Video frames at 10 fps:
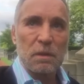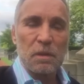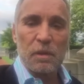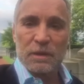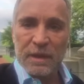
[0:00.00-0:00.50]

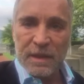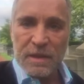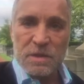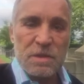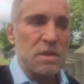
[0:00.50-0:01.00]
who are
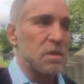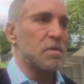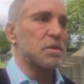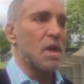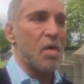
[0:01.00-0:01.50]
leaders
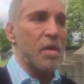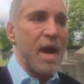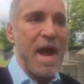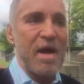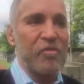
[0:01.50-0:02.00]
who don't
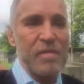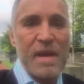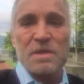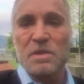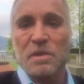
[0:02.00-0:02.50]
have
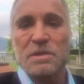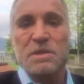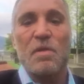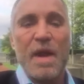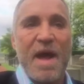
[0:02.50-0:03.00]
mentors,
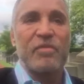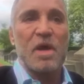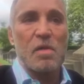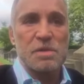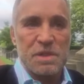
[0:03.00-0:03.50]
don't have
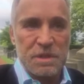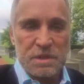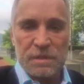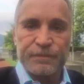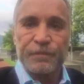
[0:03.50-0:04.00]

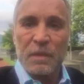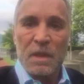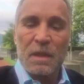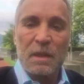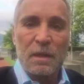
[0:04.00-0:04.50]
coaches,
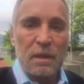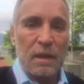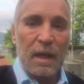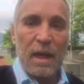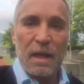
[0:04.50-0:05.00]

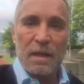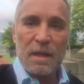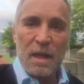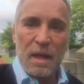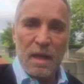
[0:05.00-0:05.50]

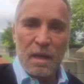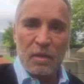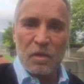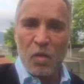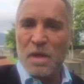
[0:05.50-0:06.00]
and
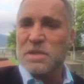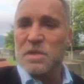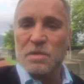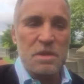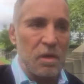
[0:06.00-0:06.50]
the ones
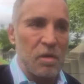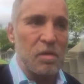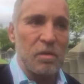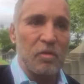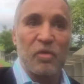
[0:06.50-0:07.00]
who
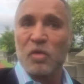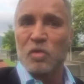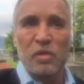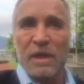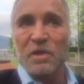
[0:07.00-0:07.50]
do,
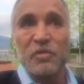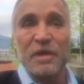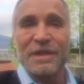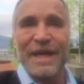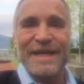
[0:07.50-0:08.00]
who really
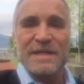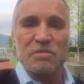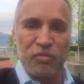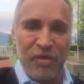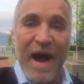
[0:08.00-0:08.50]
feel like
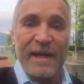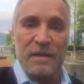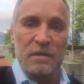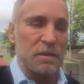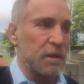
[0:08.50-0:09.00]
it's
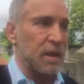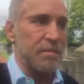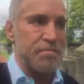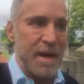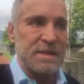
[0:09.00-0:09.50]
vital that they
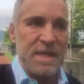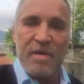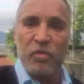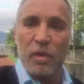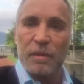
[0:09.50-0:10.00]
must
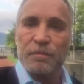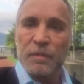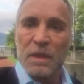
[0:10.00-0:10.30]
have one.